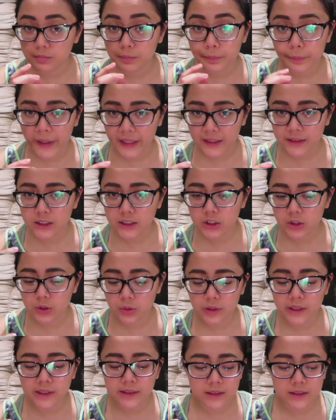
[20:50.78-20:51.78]
base to
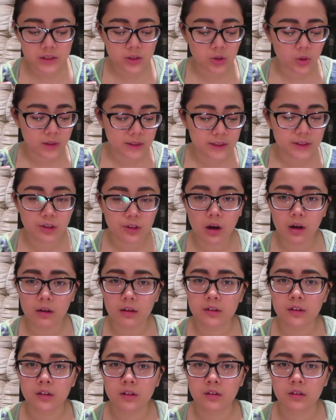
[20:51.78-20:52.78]
it, so it's not,
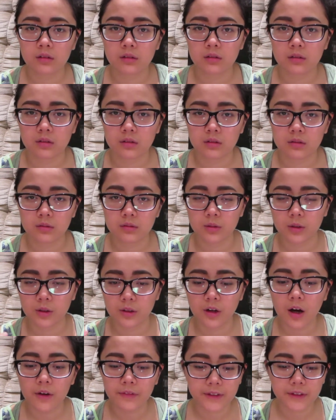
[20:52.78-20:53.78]
well,
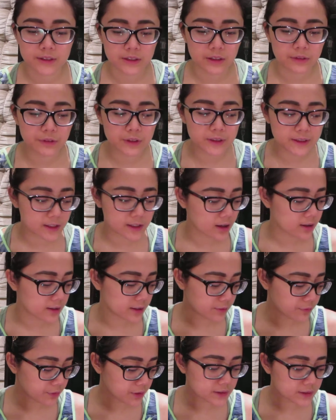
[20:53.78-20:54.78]
obviously if it's
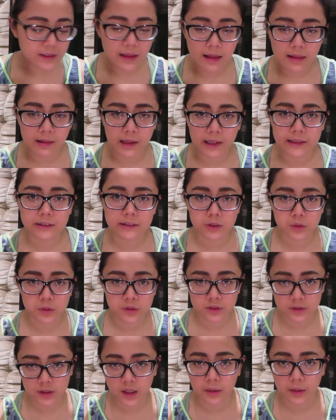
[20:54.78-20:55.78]
that light, it's
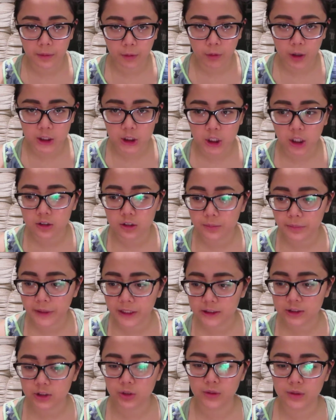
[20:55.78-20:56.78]
gotta be white chocolate
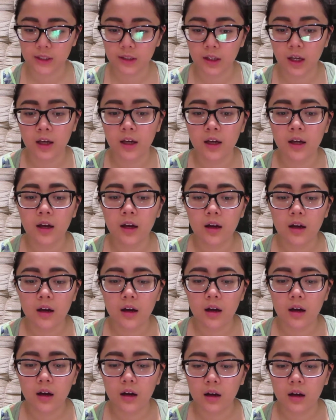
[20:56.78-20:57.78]
base to it.
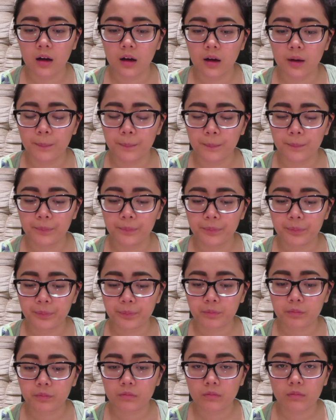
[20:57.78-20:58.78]
But
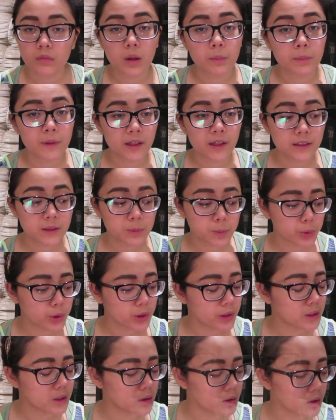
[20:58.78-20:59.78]
that's
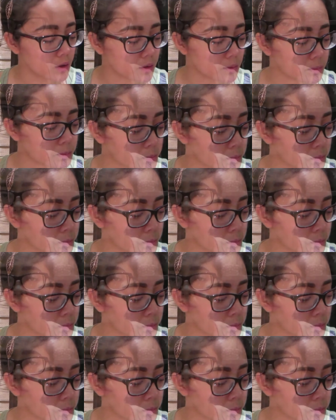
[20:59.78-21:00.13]
pretty good.